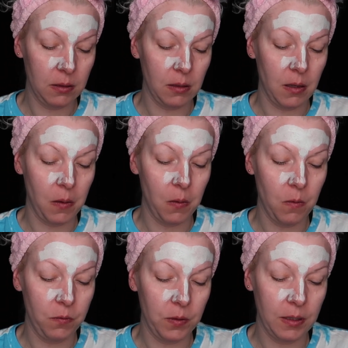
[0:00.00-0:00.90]
So
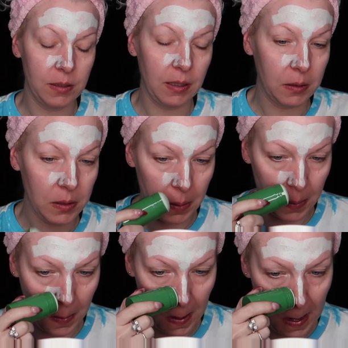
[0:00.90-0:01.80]
hopefully this gets in
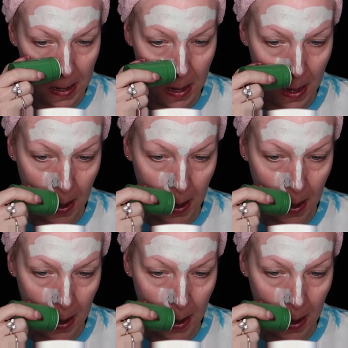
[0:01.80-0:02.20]
there good.